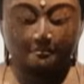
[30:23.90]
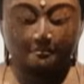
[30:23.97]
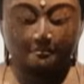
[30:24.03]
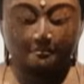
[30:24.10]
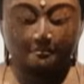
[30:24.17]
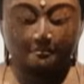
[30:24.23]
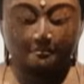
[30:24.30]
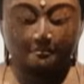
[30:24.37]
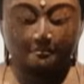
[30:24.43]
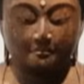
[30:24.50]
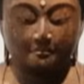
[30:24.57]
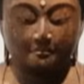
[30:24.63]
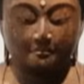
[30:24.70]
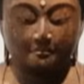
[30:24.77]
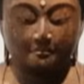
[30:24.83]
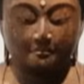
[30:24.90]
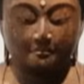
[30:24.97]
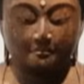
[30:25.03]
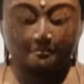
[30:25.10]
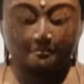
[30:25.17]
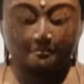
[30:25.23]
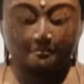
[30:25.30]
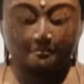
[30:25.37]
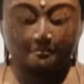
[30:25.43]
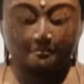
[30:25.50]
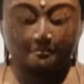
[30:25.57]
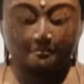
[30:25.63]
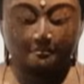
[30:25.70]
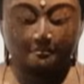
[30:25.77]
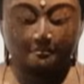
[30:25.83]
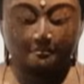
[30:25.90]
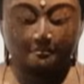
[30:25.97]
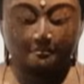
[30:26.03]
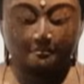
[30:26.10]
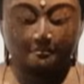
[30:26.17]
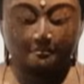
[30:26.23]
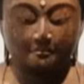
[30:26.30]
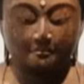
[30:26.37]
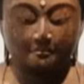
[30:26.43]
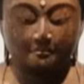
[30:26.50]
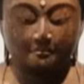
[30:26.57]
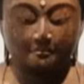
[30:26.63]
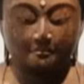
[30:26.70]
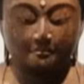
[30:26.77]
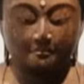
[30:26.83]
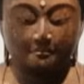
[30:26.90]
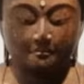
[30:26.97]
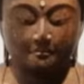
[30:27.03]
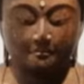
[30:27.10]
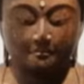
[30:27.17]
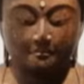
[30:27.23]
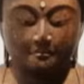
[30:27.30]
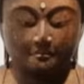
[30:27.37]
(no one is talking)